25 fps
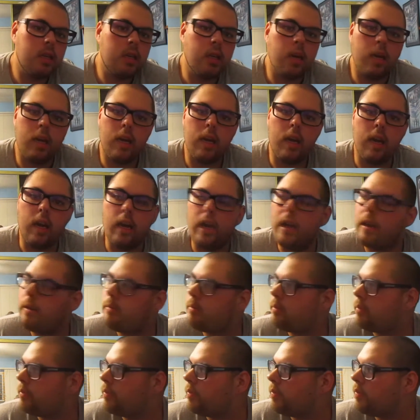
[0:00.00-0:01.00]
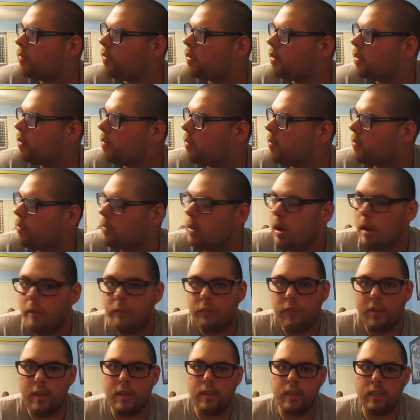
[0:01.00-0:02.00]
and my
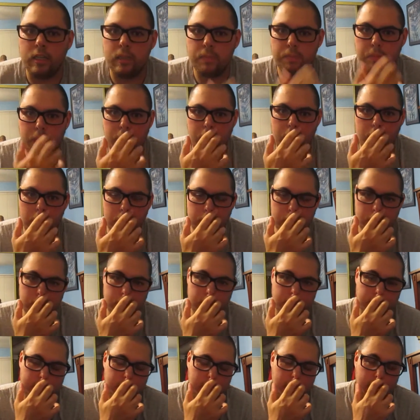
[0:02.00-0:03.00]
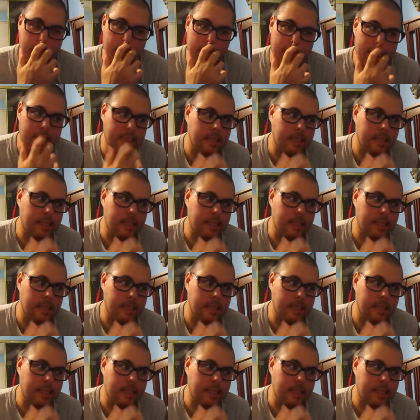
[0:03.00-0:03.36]
fitness pal says